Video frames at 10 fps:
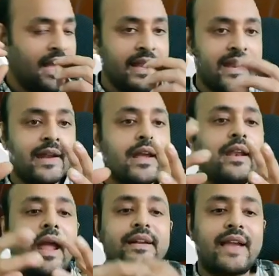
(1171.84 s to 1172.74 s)

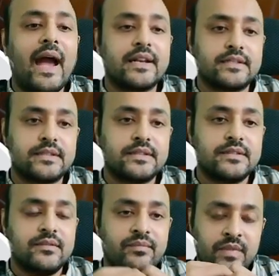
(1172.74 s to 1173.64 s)
Category and tags.
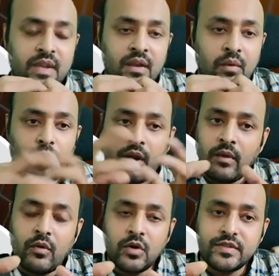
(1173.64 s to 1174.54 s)
What I
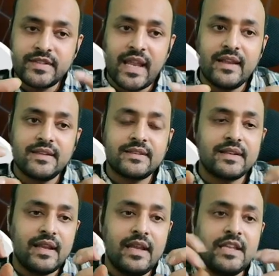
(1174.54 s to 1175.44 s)
want to say is
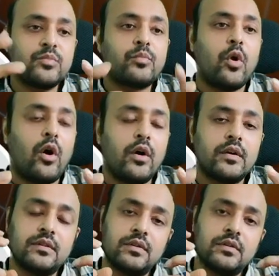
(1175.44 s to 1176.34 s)
each blog
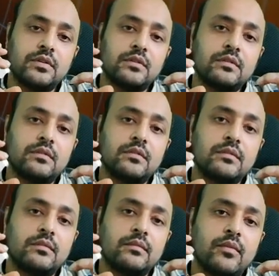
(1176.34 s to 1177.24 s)

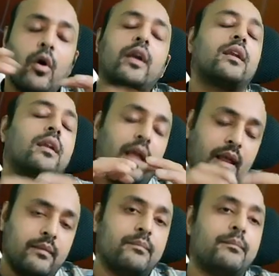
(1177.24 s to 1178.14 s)
or
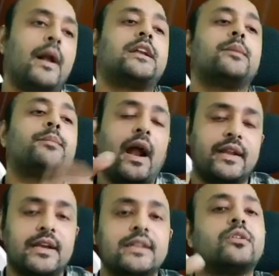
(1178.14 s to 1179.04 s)
multiple
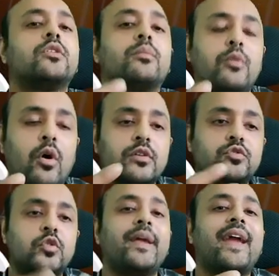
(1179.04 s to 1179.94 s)
articles on your blog
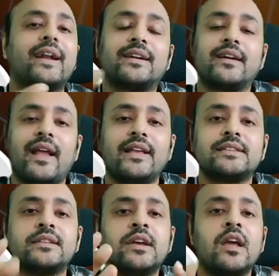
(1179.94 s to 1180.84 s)
should be
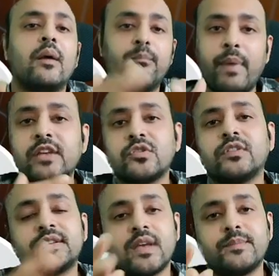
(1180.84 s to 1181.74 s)
categorized based on
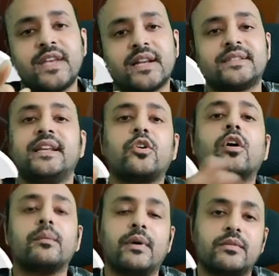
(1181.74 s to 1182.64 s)
the subjects they
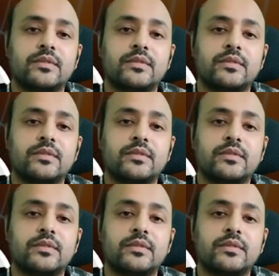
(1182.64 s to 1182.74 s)
talk about.